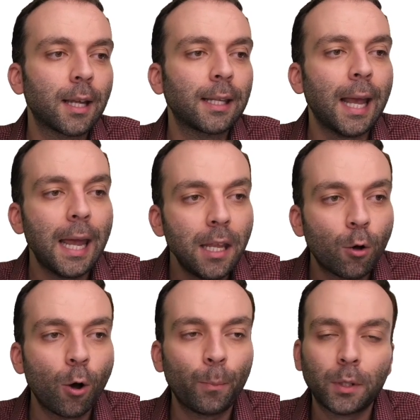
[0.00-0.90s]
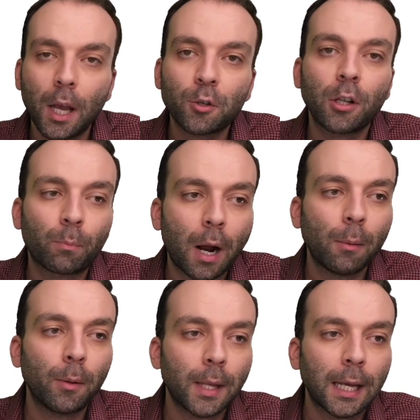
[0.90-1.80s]
that any computational
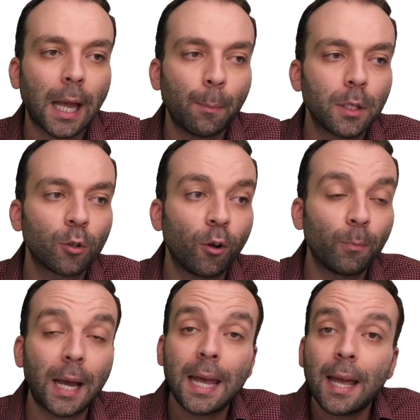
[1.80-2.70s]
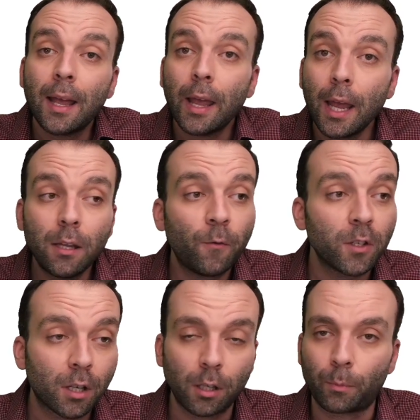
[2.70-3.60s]
problem that can be solved by any
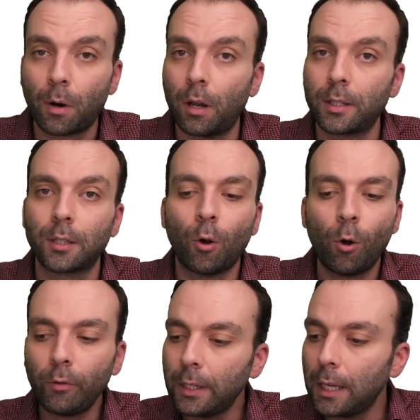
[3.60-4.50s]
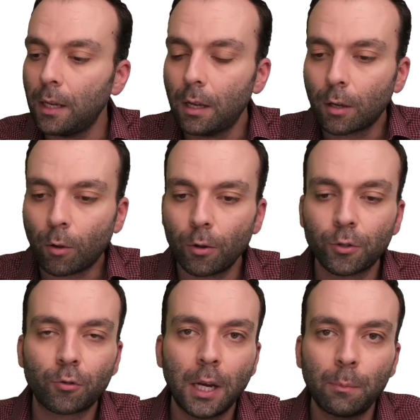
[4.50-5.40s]
physical process, only
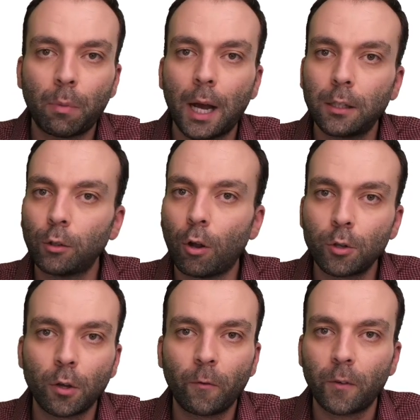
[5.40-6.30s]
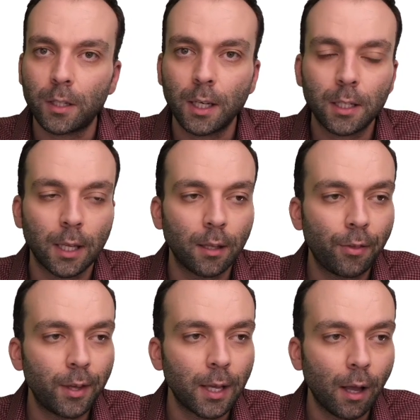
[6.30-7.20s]
constrained by the laws of physics and
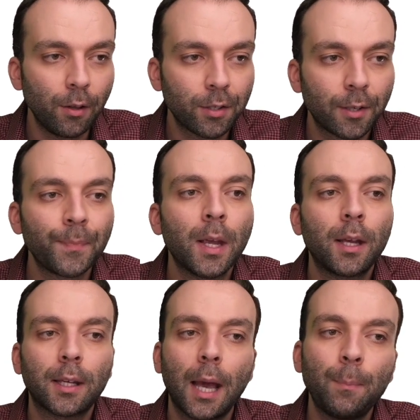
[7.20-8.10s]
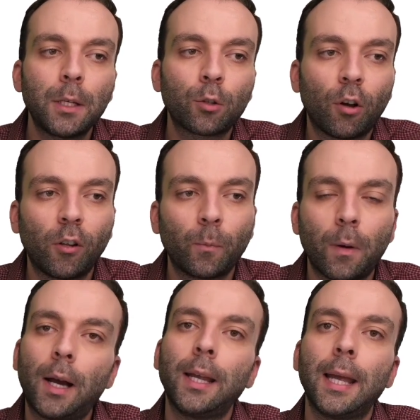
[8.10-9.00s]
nothing else, can be solved
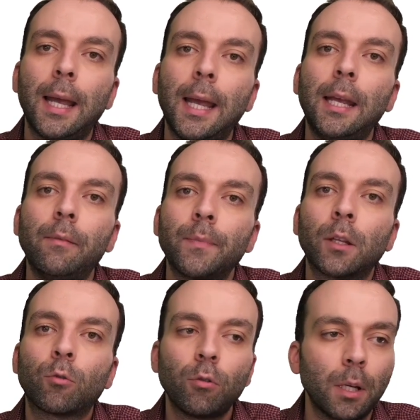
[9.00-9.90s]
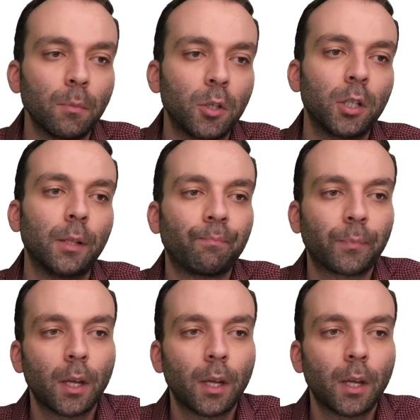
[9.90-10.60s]
by a Turing machine,